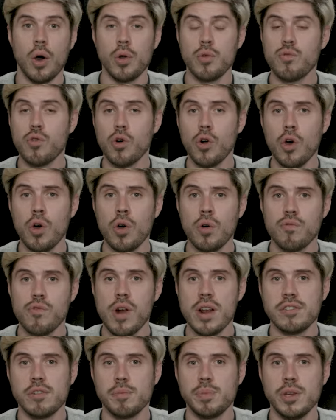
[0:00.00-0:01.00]
On Raw,
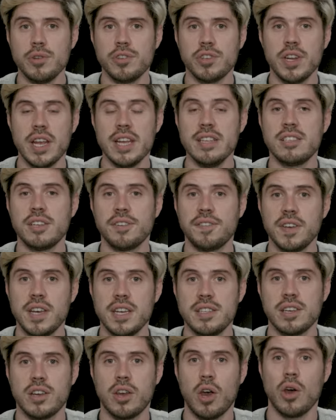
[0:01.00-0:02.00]
Retribution interfere
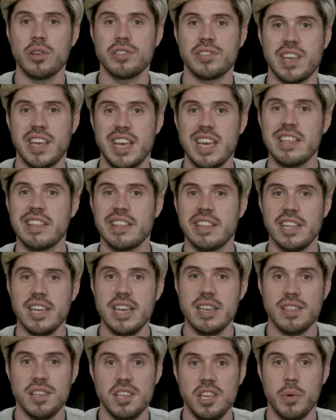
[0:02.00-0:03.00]
to cost Keith
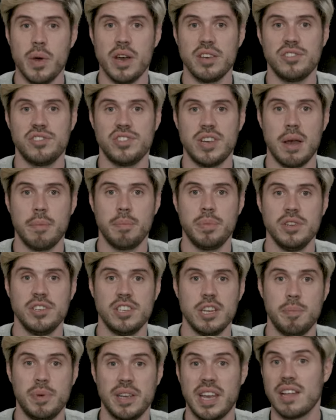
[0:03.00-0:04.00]
Lee the US
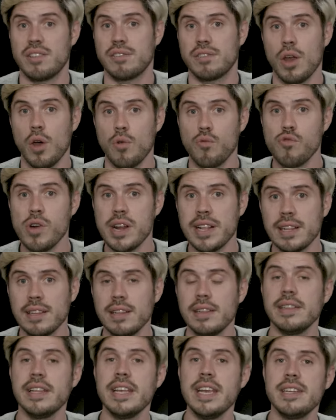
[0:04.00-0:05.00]
Championship against
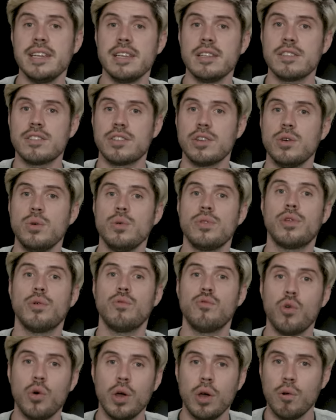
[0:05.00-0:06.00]
Riddle, leading to the
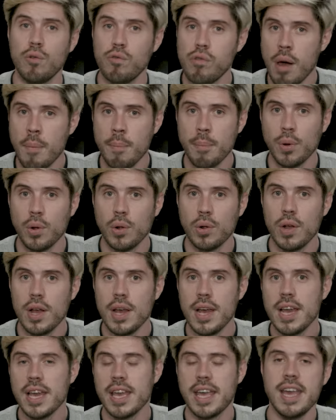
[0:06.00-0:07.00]
Royal Rumble,
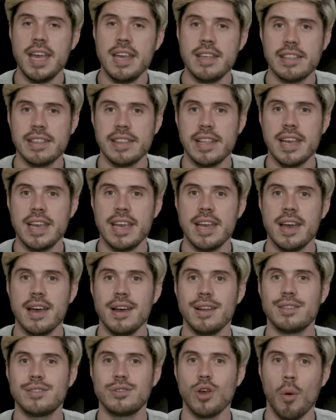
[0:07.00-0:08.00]
Keith Lee,
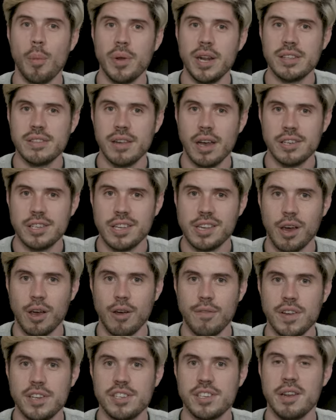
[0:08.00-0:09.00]
Dominik
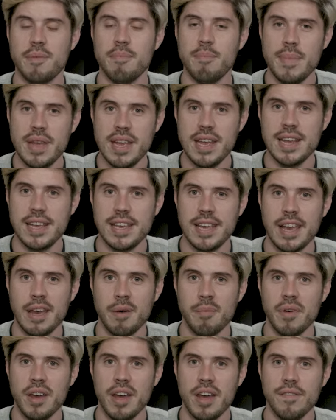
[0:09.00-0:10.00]
Dijakovic and Mia
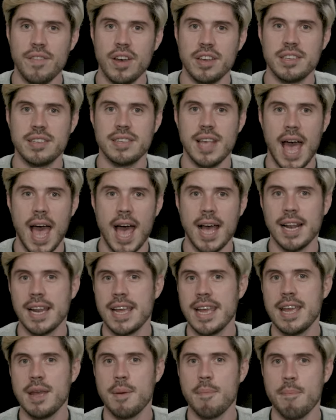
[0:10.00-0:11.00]
Yim versus
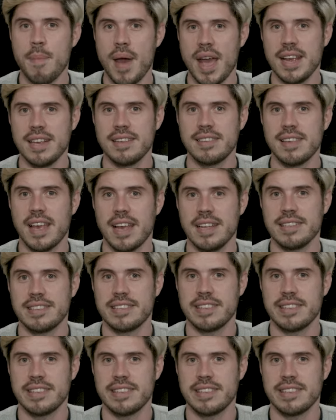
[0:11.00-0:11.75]
Ali, Mace and